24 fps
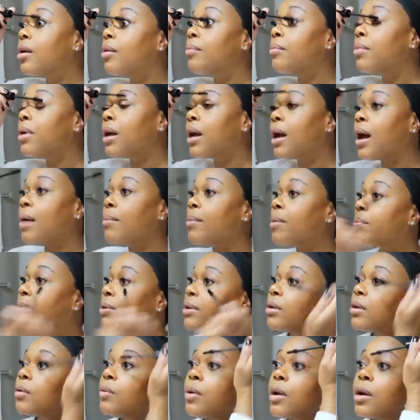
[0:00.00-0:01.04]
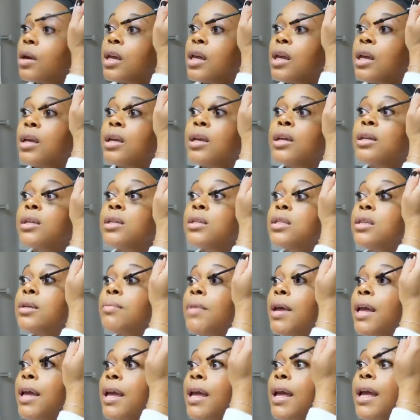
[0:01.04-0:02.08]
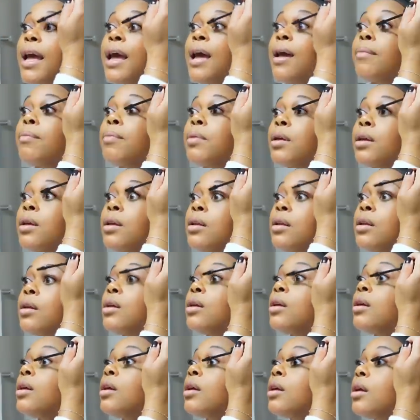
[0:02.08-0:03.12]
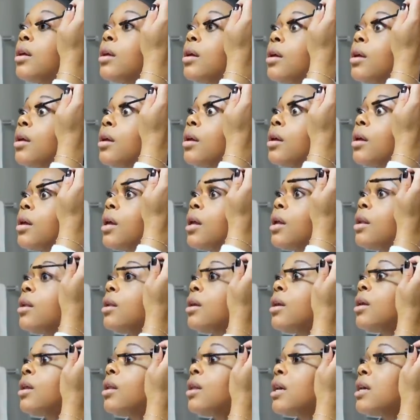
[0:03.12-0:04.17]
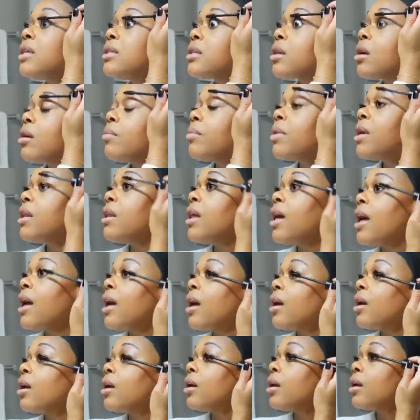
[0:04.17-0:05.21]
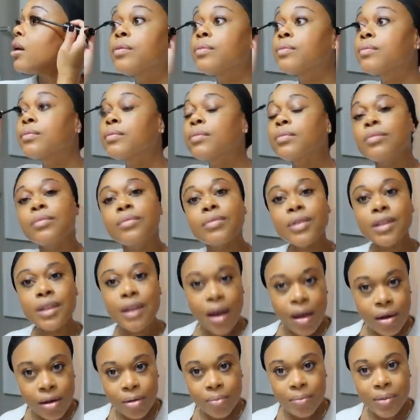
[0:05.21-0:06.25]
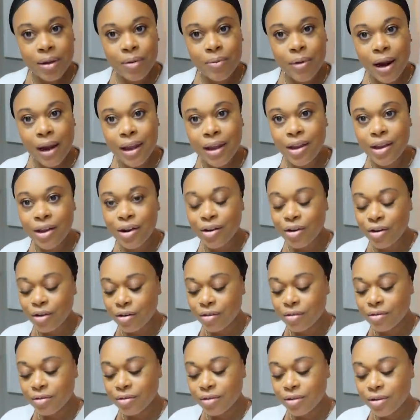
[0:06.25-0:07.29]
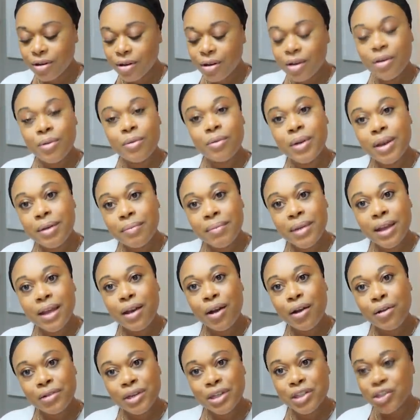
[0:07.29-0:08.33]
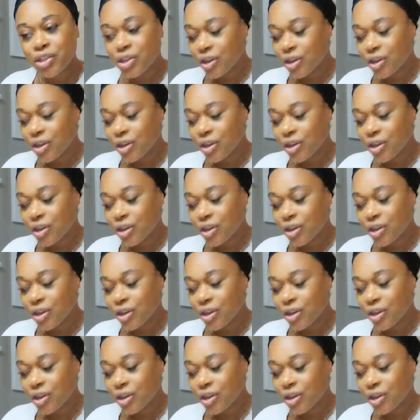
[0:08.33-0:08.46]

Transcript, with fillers: But I'm going to put the work in to make it happen. And then that's going to be that. Y'all going to be right here with me on this